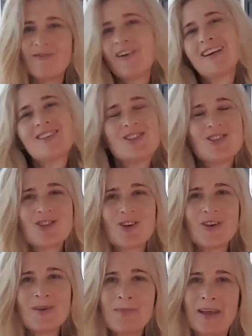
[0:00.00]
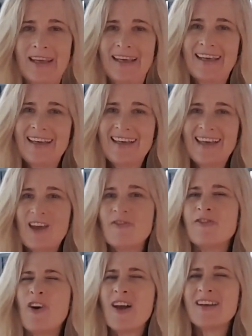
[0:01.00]
Why don't you join me
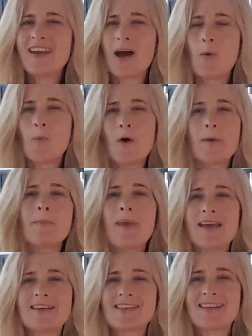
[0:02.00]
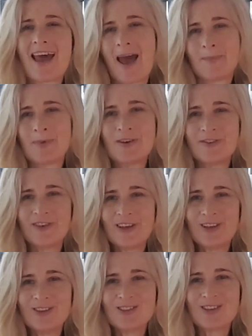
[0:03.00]
and find out what makes it happen for
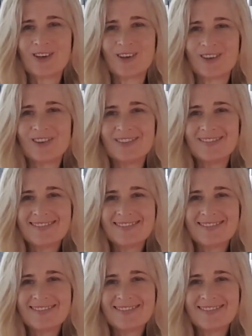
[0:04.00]
you too?